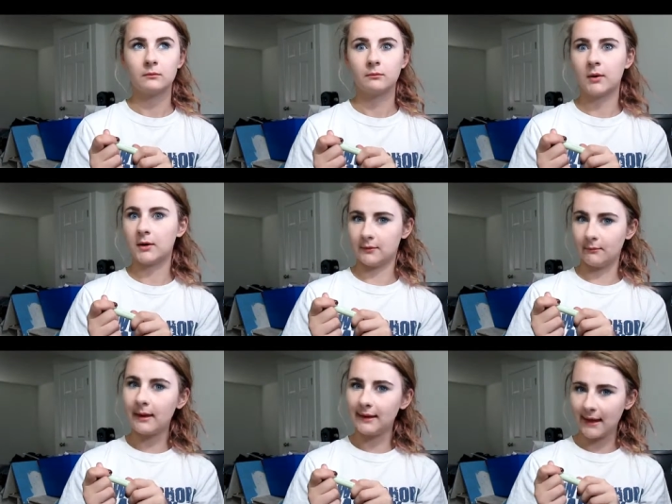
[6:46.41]
Pardon
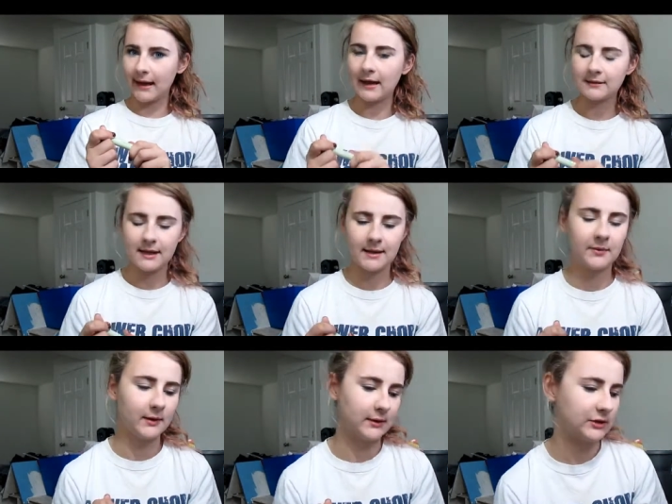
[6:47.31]
my cat, I
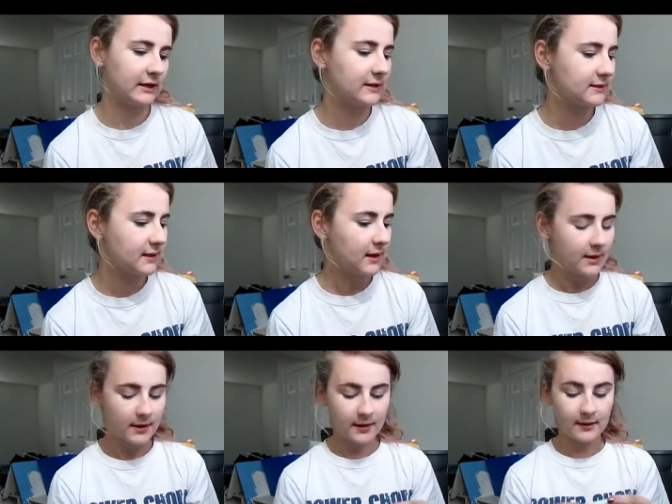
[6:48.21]
apologize.
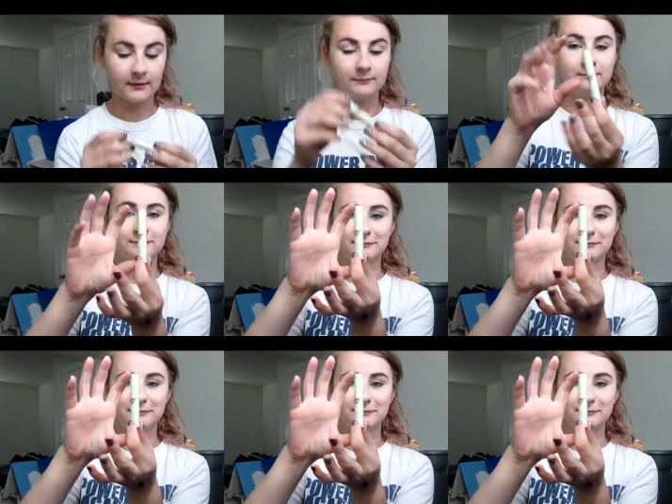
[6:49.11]
Um,